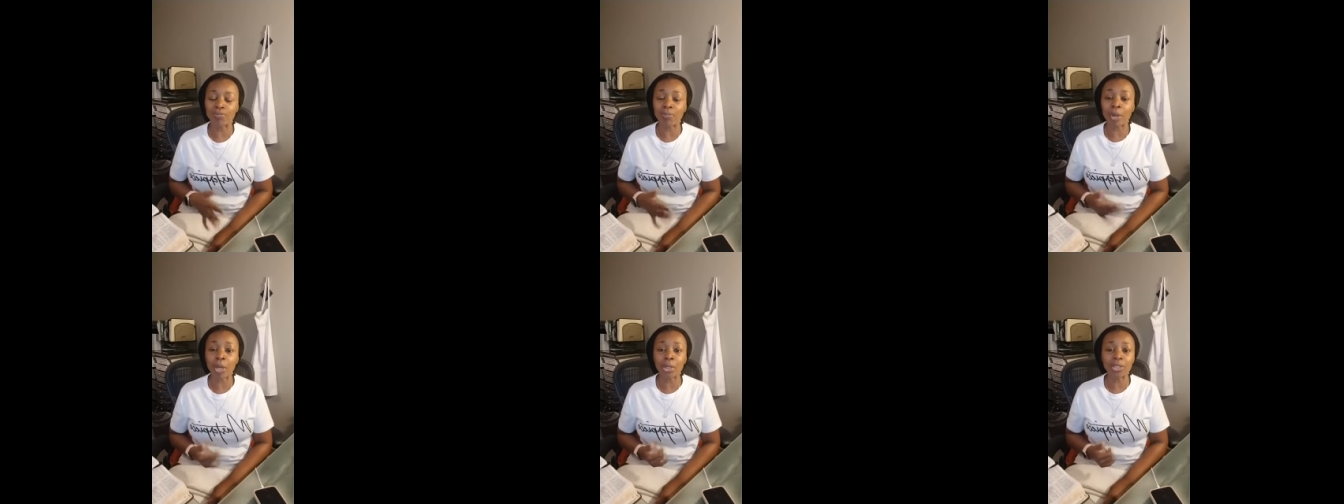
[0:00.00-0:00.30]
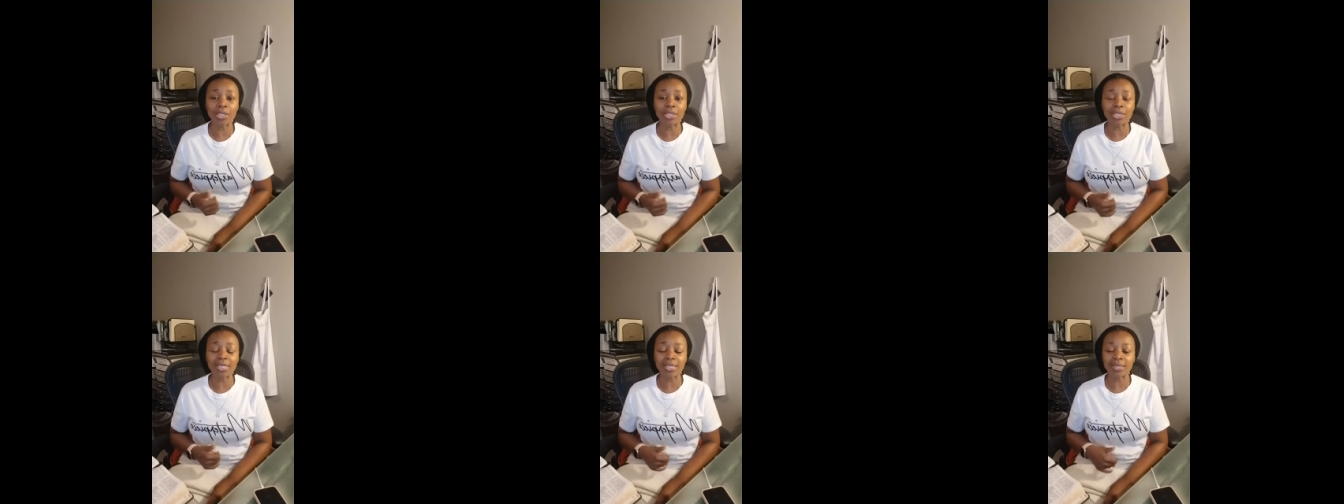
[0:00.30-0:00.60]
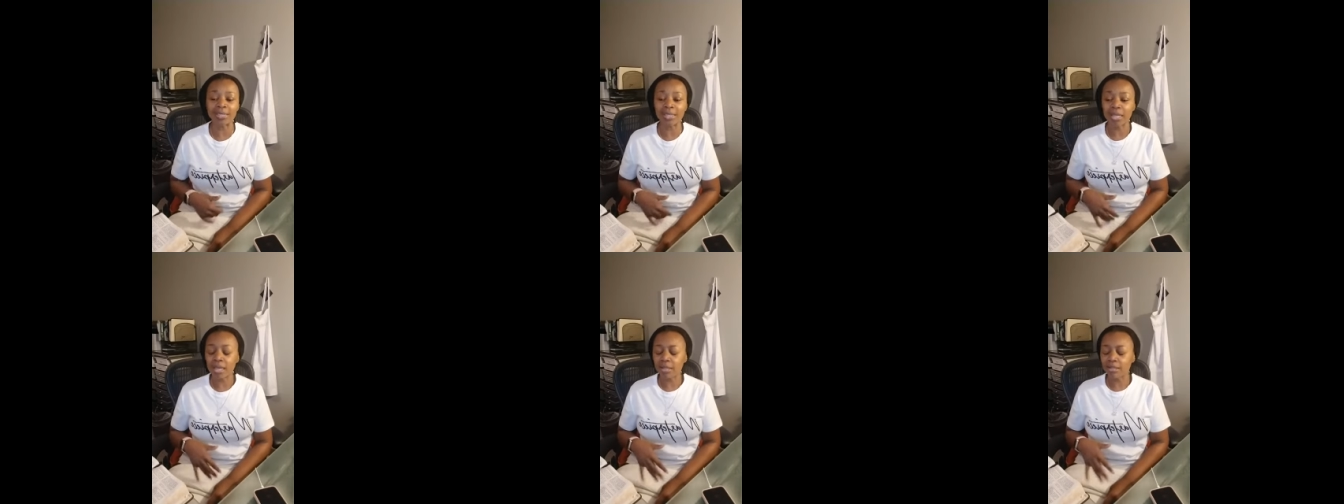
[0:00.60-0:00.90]

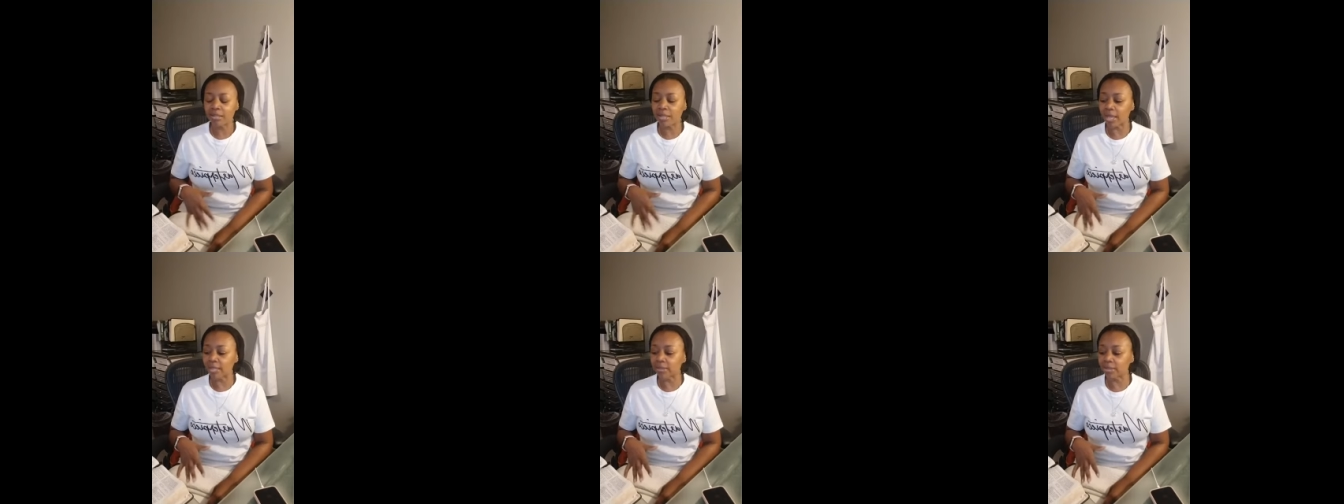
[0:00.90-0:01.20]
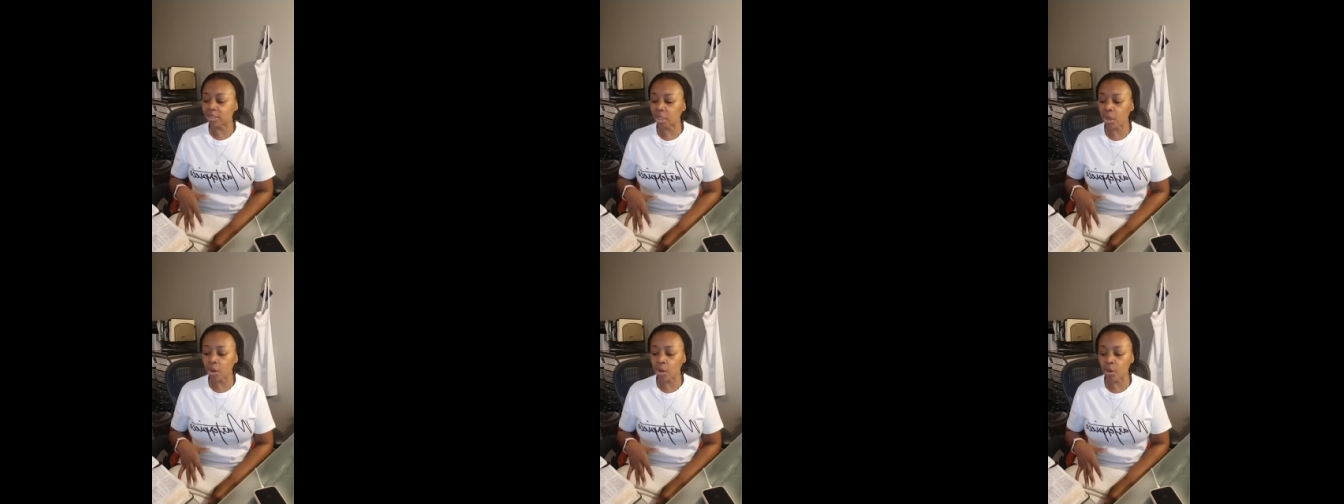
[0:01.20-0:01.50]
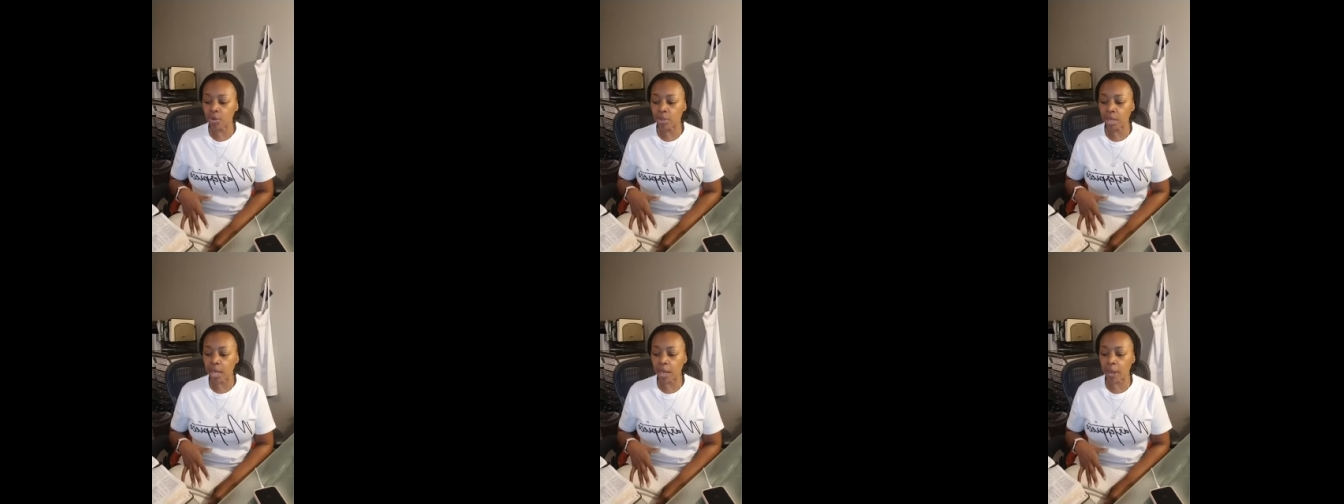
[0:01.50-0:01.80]
mercies that
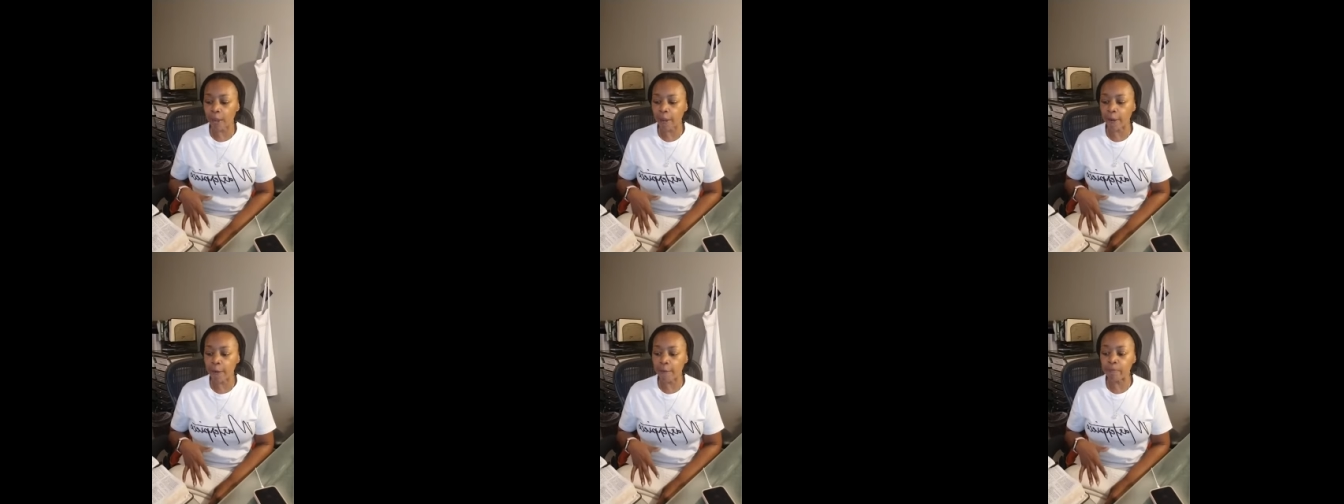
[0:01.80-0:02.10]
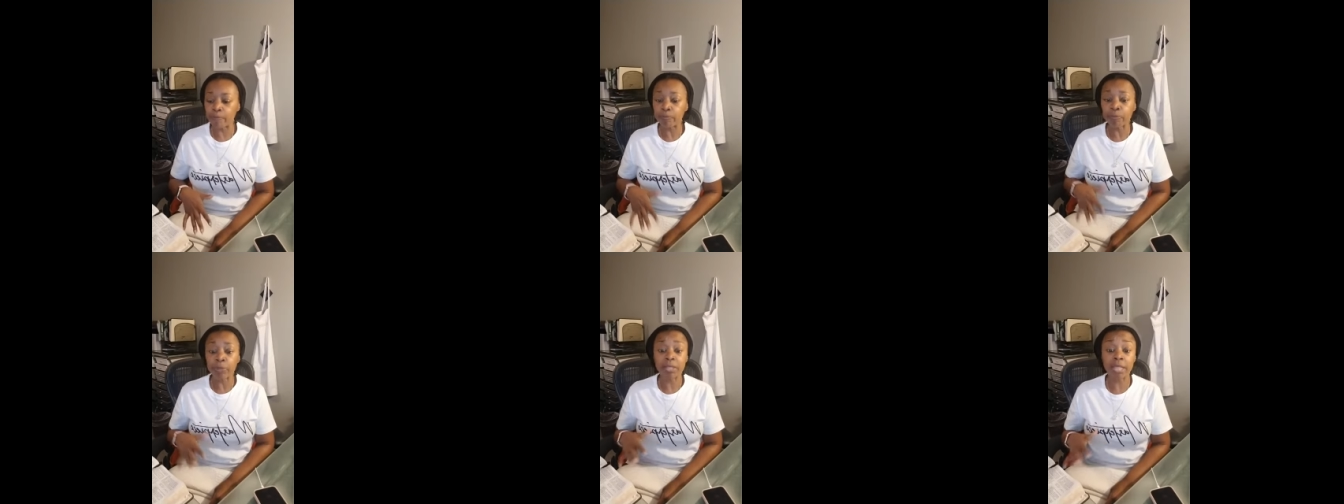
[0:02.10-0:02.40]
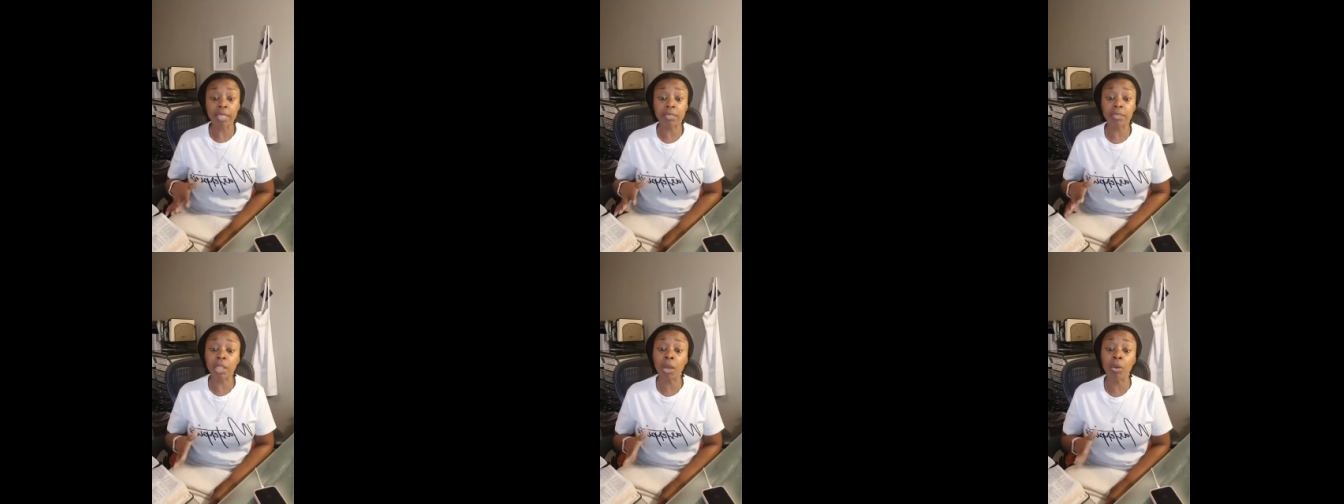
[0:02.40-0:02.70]

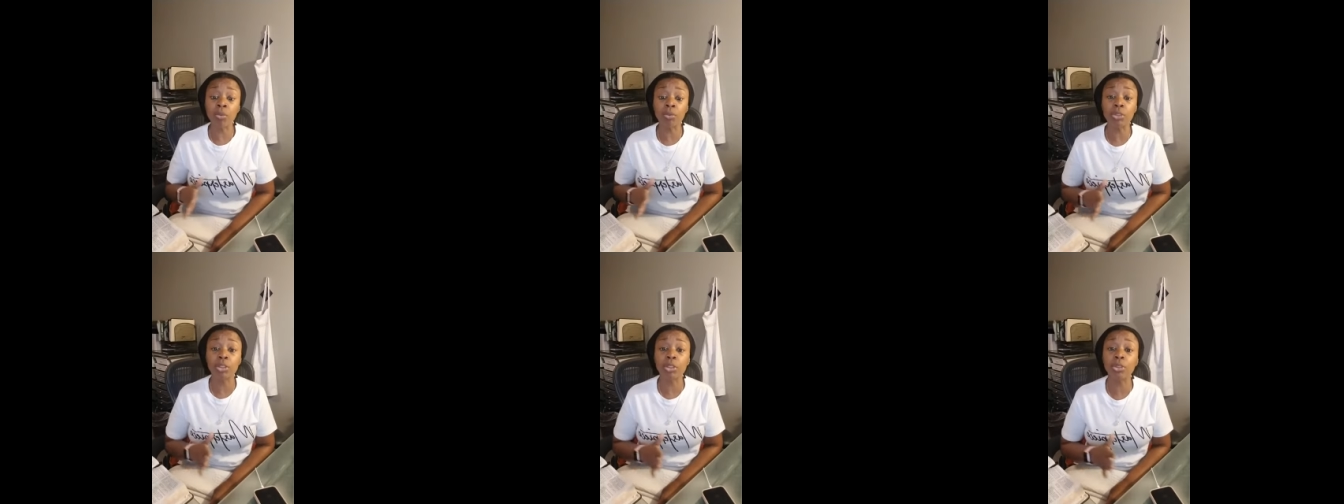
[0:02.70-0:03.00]
don't